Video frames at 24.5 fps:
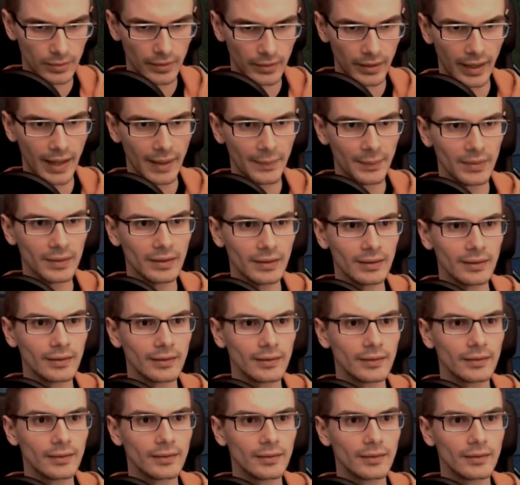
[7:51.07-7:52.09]
happened.
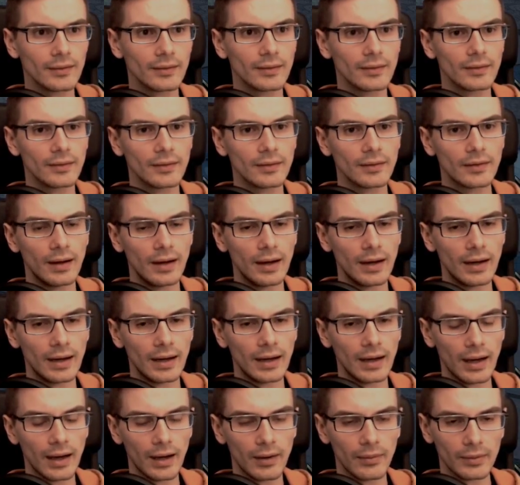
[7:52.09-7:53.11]

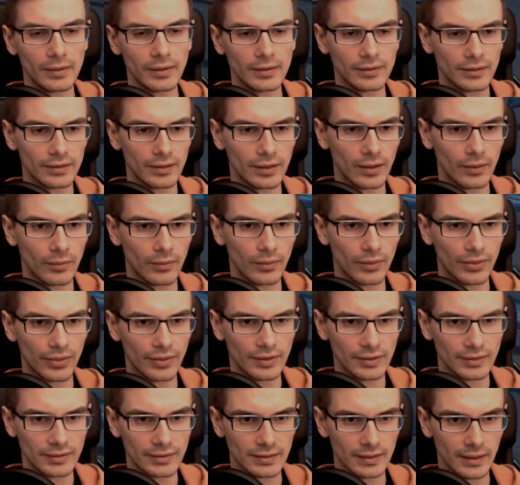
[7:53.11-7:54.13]
We'll just go with
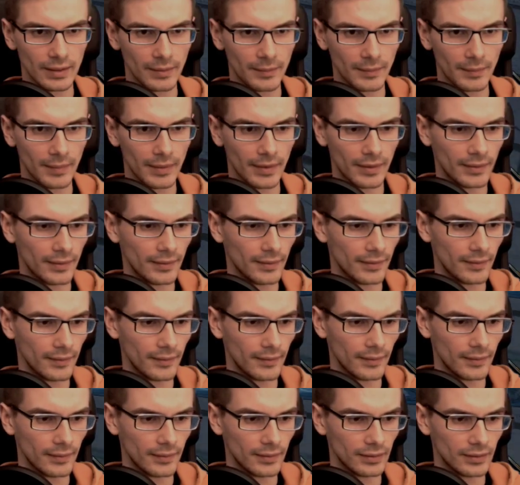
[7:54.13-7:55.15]
some
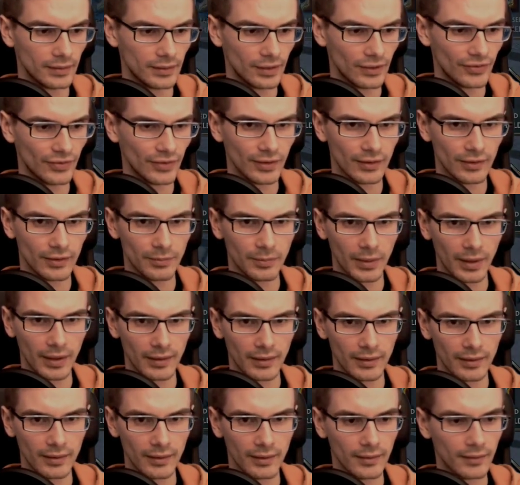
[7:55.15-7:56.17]
defense
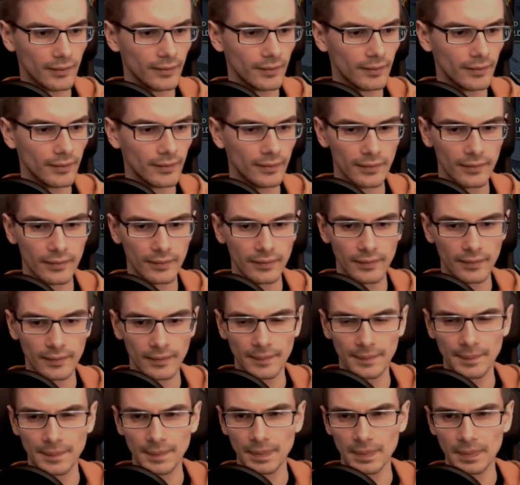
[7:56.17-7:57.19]
pen.
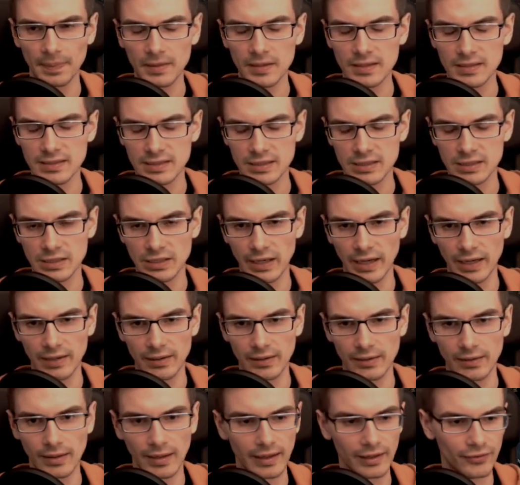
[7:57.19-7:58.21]
Just trying to
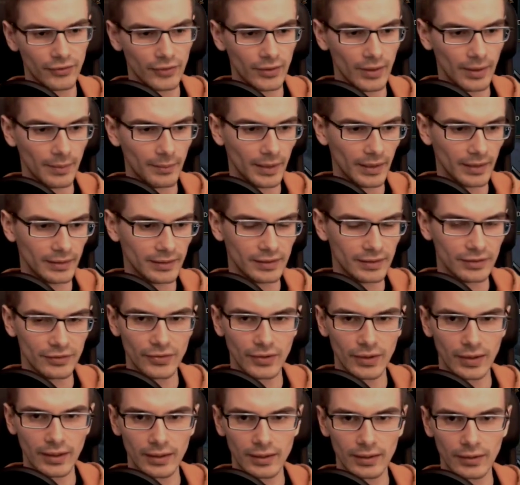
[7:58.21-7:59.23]
get for abilities,
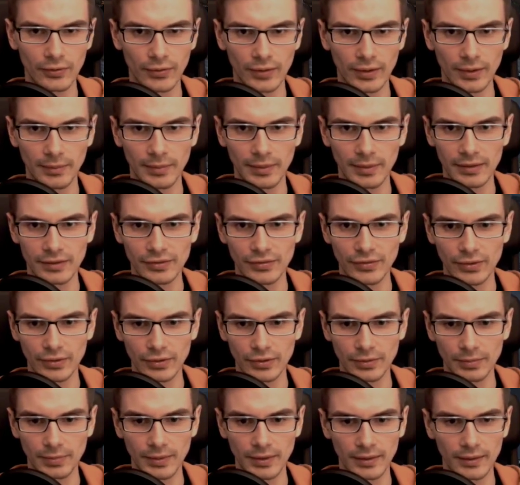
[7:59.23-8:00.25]
go for an ability
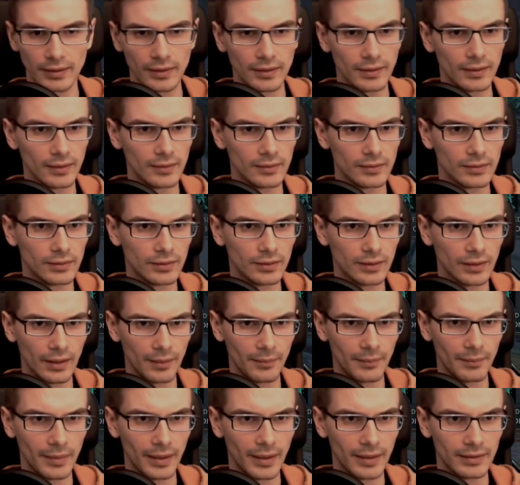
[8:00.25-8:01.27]
focused build. It's gonna
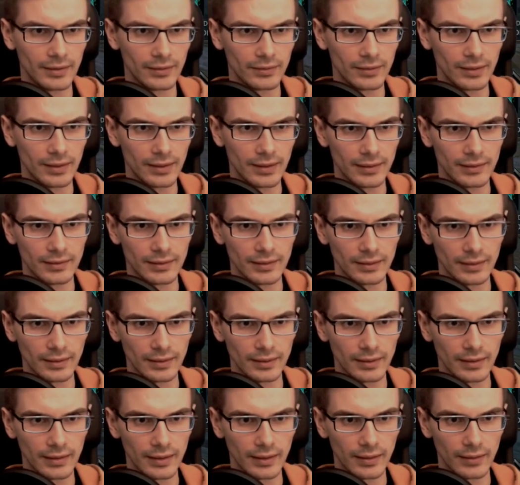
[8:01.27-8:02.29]
get met here
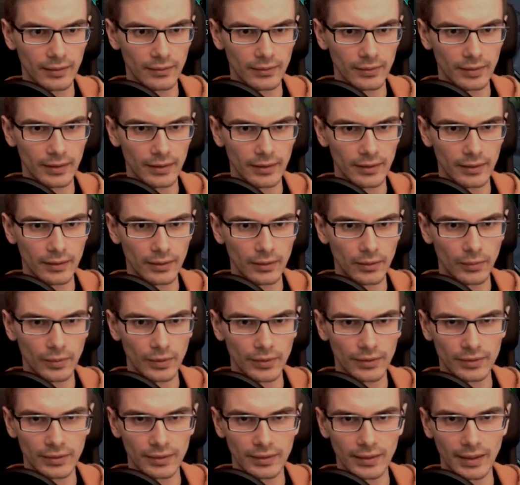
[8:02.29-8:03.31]
realistically. I don't really know
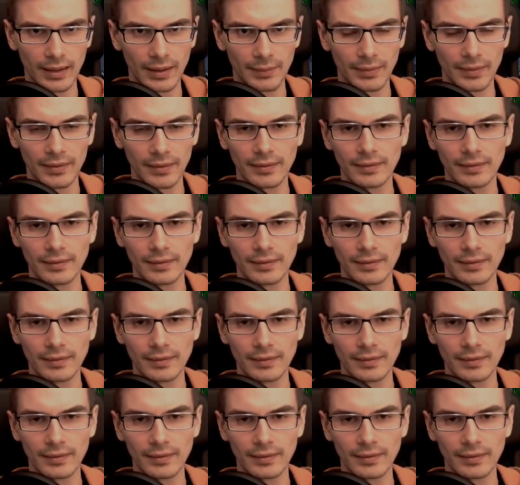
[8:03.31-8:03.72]
what's gonna happen.